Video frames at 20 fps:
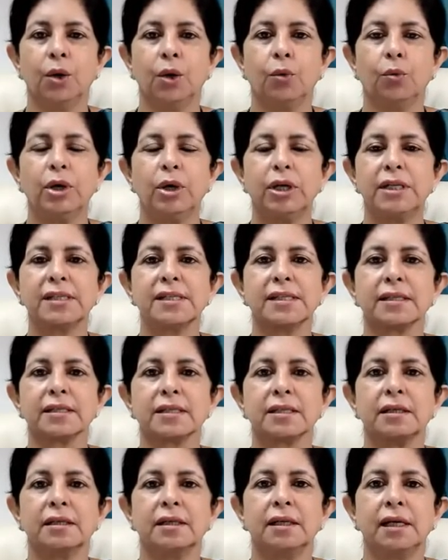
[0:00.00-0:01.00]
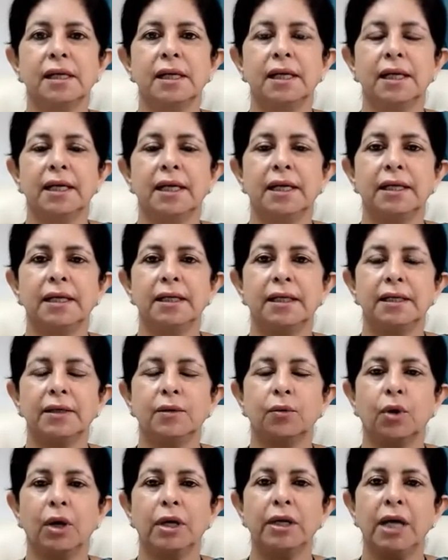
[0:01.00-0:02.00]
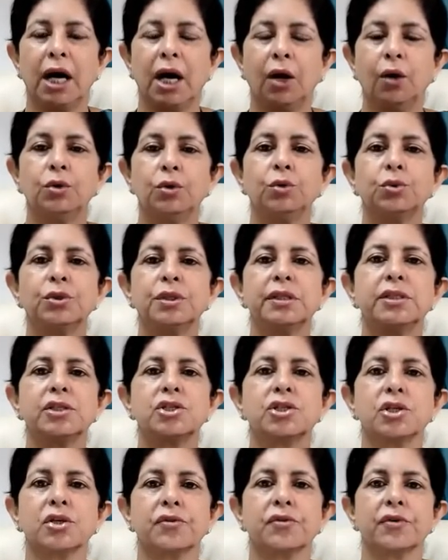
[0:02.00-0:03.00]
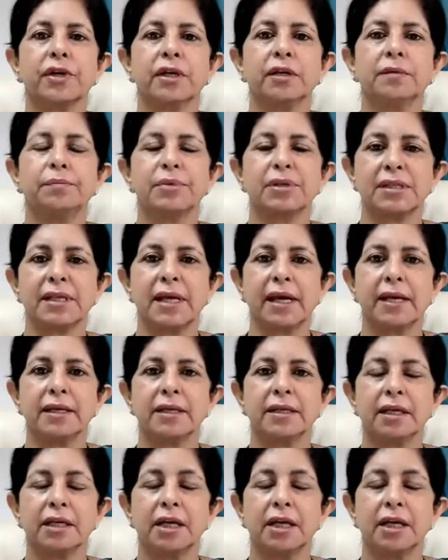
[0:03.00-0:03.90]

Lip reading: What is it? And how do these children present,